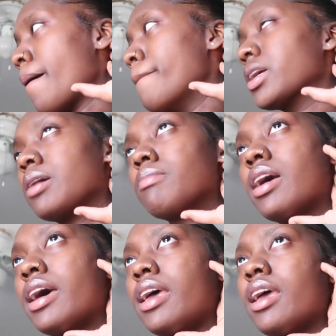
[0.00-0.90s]
But I'm
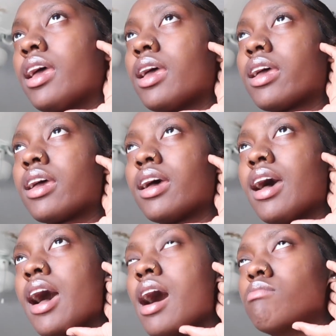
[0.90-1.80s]
like,
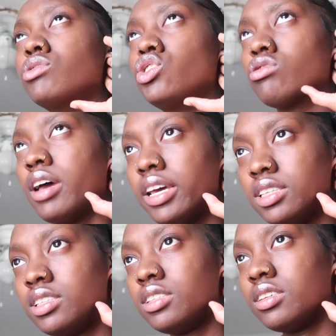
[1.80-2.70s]
I'm
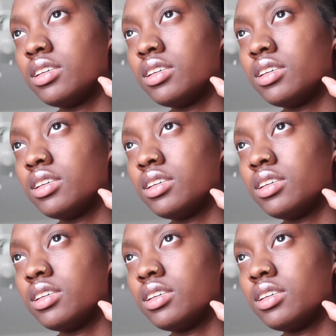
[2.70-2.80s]
dressed.